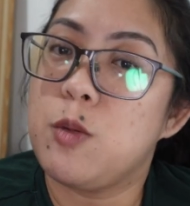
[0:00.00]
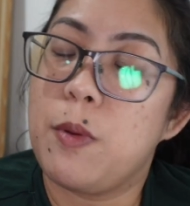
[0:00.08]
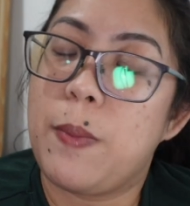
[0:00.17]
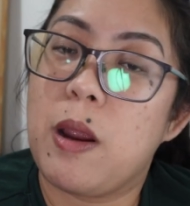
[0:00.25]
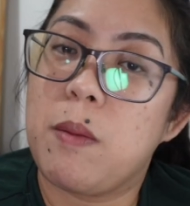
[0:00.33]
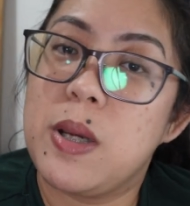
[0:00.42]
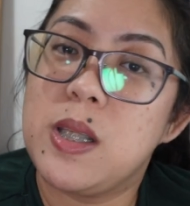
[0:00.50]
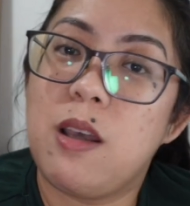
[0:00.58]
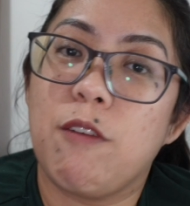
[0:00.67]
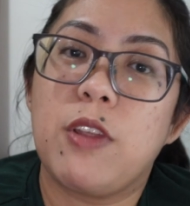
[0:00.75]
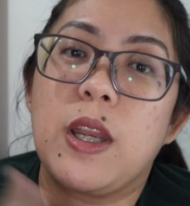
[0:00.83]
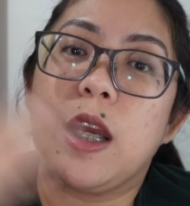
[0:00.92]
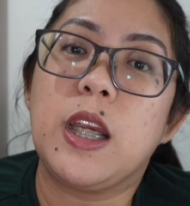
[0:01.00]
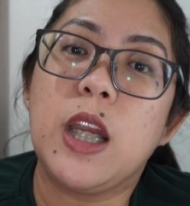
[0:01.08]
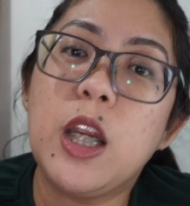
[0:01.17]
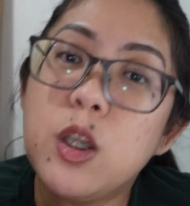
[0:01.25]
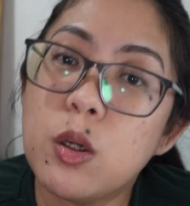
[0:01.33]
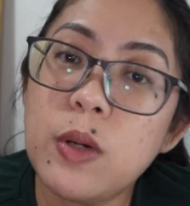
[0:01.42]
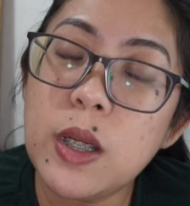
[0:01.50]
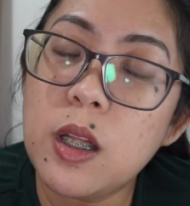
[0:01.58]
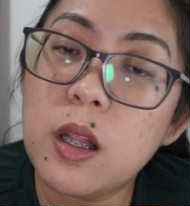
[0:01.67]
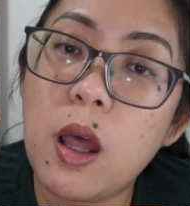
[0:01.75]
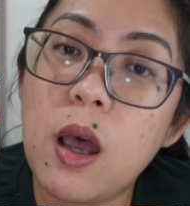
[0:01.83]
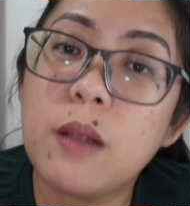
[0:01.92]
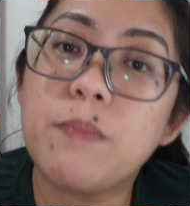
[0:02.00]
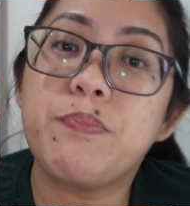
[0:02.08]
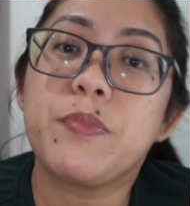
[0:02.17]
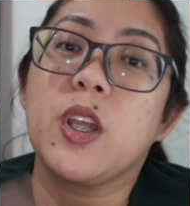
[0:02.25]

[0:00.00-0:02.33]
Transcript: to prepare myself that I need to read a lot,